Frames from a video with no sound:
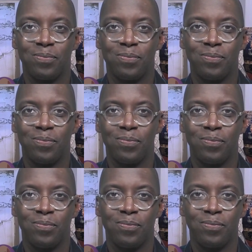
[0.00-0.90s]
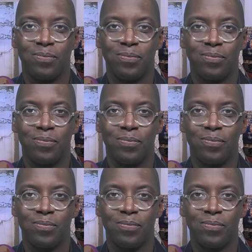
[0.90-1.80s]

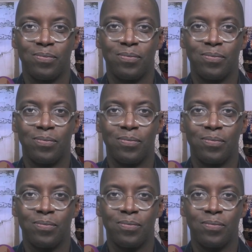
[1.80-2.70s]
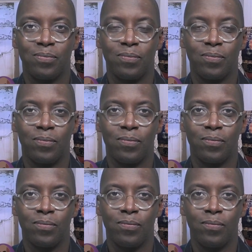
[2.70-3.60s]

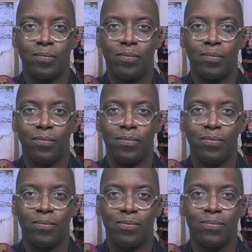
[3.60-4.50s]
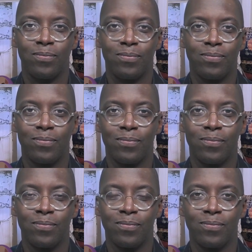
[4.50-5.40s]

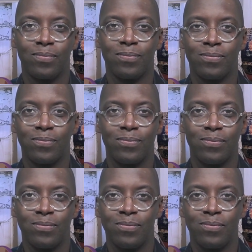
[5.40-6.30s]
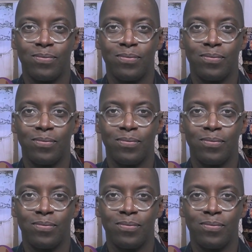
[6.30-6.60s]
[no speech]